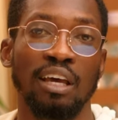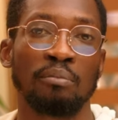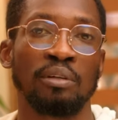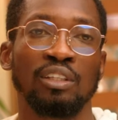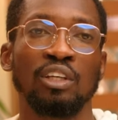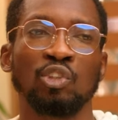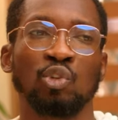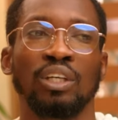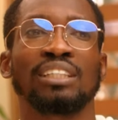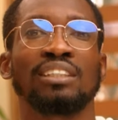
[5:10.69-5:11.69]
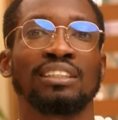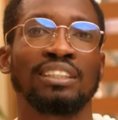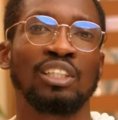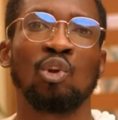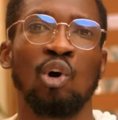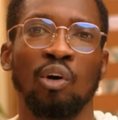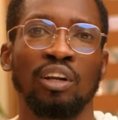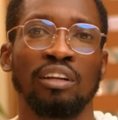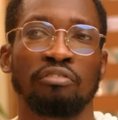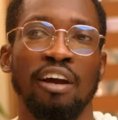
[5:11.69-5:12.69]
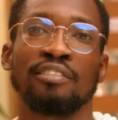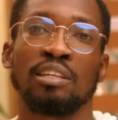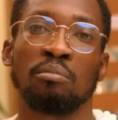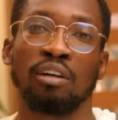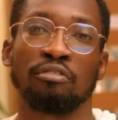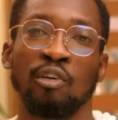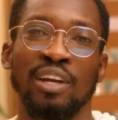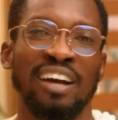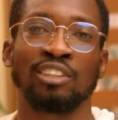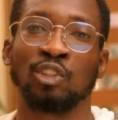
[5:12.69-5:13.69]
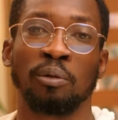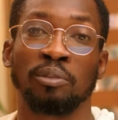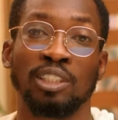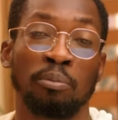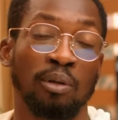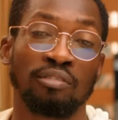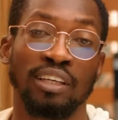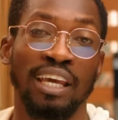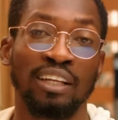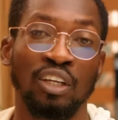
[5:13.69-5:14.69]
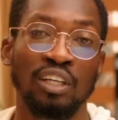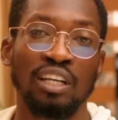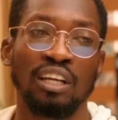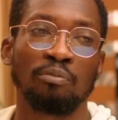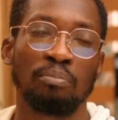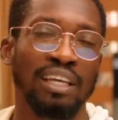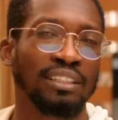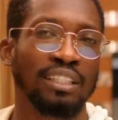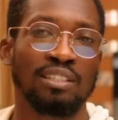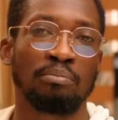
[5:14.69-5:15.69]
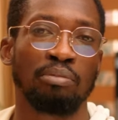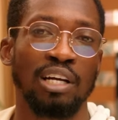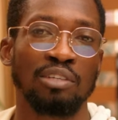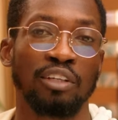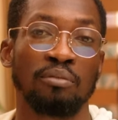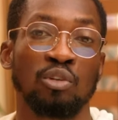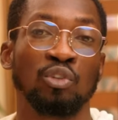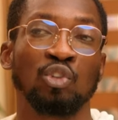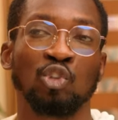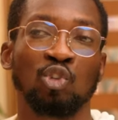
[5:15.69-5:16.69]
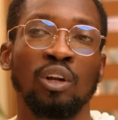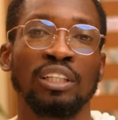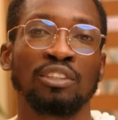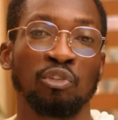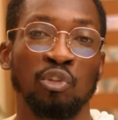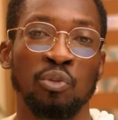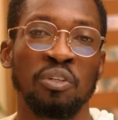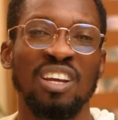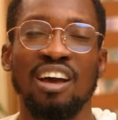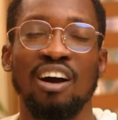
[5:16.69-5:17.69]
I mean, to get C-Log on the 5D Mark IV, you have to sort of ship it off to Canon, pay a certain price for them to install it for you.